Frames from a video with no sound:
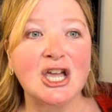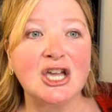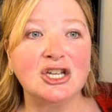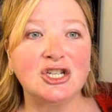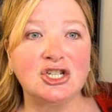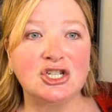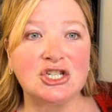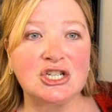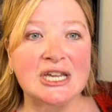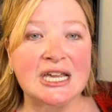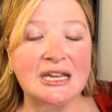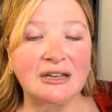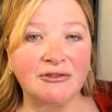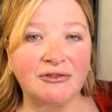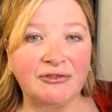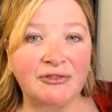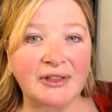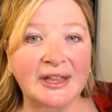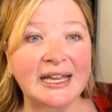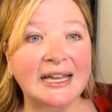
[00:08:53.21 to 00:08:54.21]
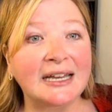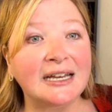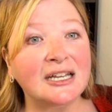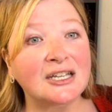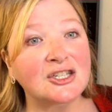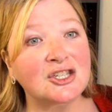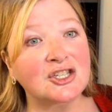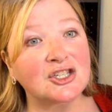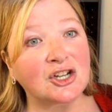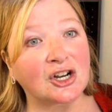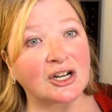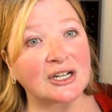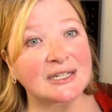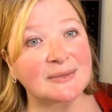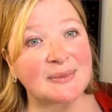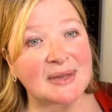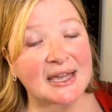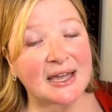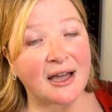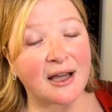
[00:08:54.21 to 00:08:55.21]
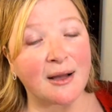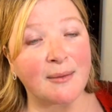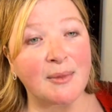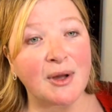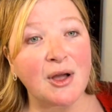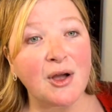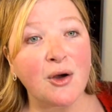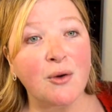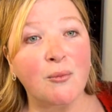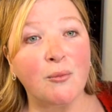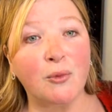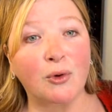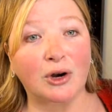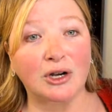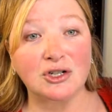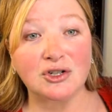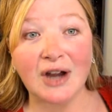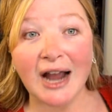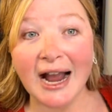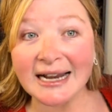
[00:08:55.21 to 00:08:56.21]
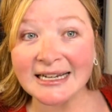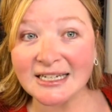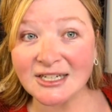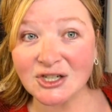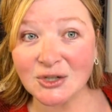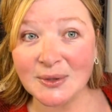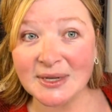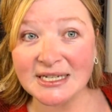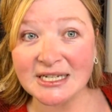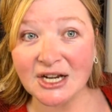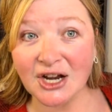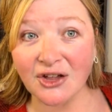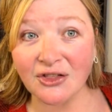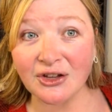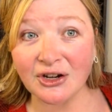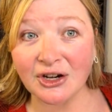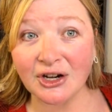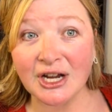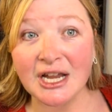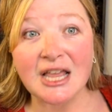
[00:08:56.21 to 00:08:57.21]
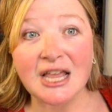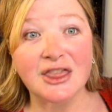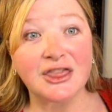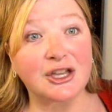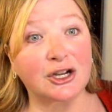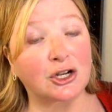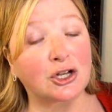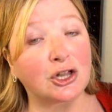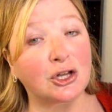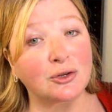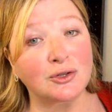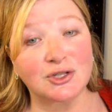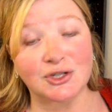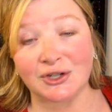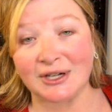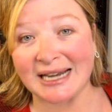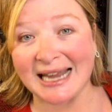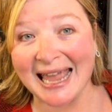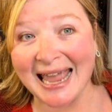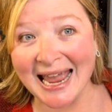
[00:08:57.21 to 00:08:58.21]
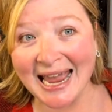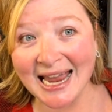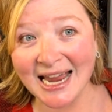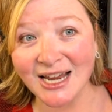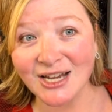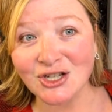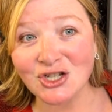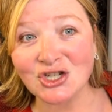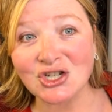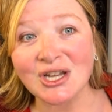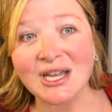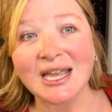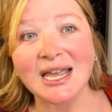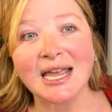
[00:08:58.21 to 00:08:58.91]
she and Flynn start to become more attracted to each other. They're closer in age.